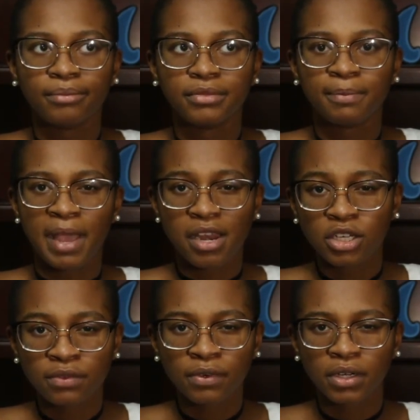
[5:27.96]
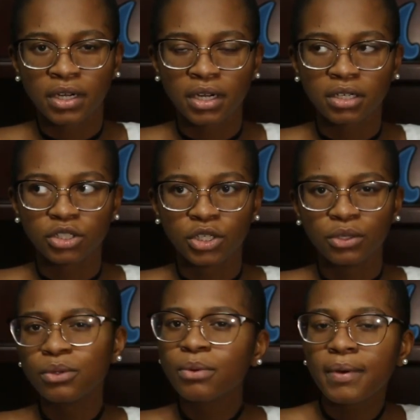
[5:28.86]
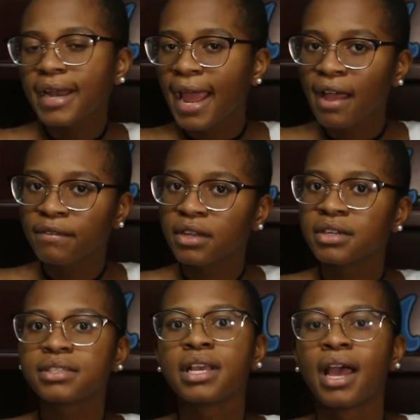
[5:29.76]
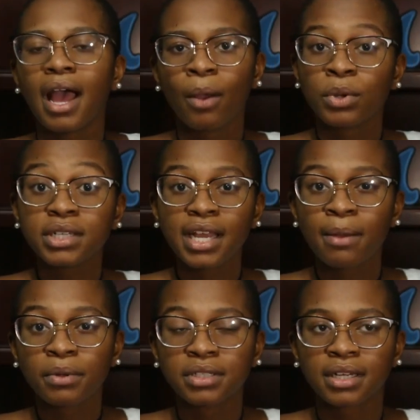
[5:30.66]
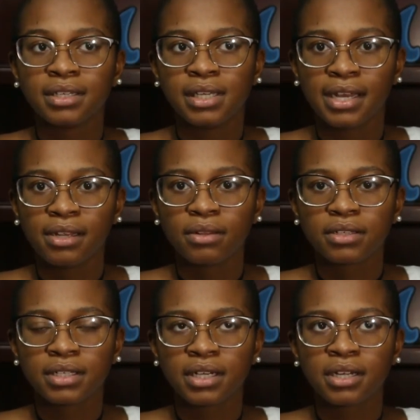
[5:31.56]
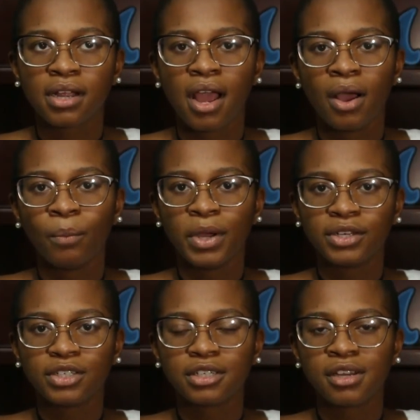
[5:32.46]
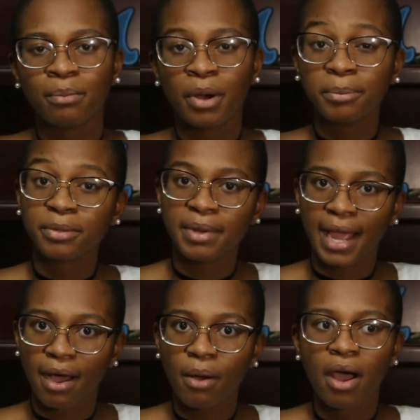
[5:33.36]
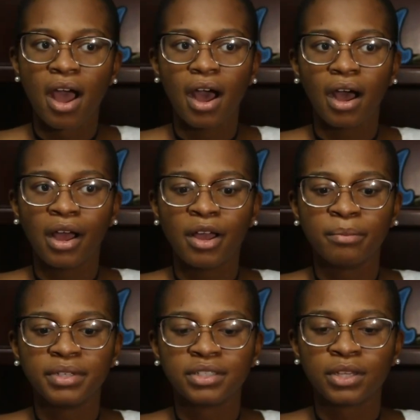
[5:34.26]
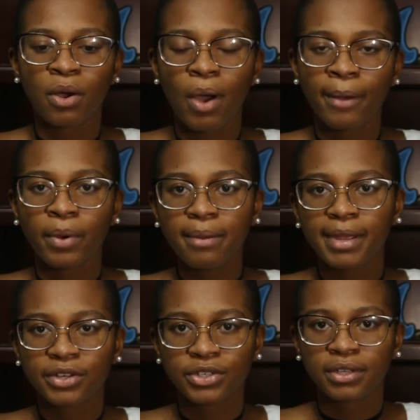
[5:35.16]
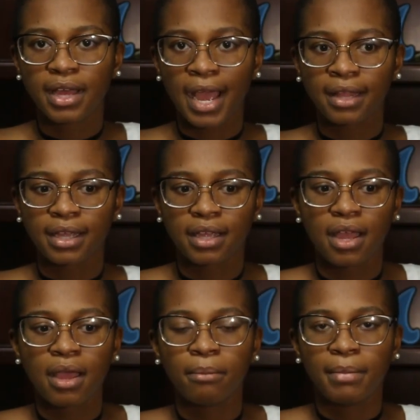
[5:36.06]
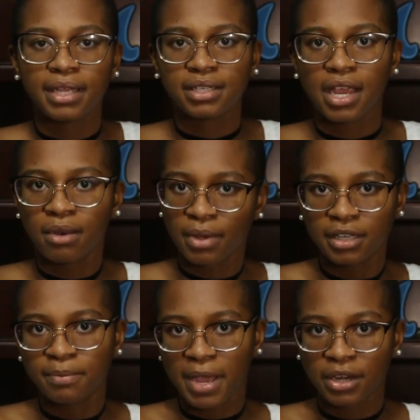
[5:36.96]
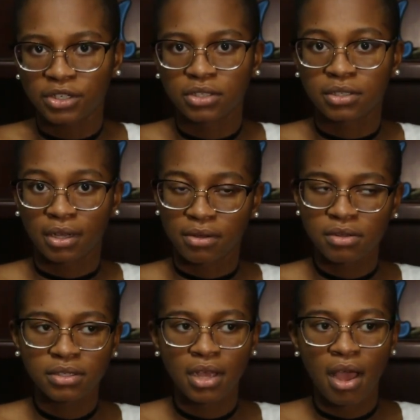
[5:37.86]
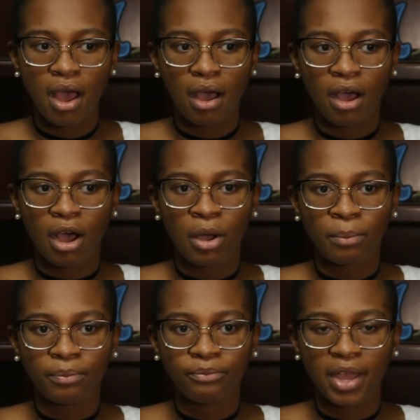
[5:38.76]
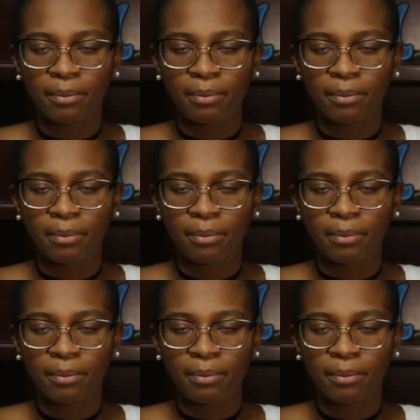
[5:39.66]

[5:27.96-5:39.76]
Spanish for 2.5 years. I wasn't able to continue this year, which bummed me out. So I want to make sure that I like maintain my Spanish skills, and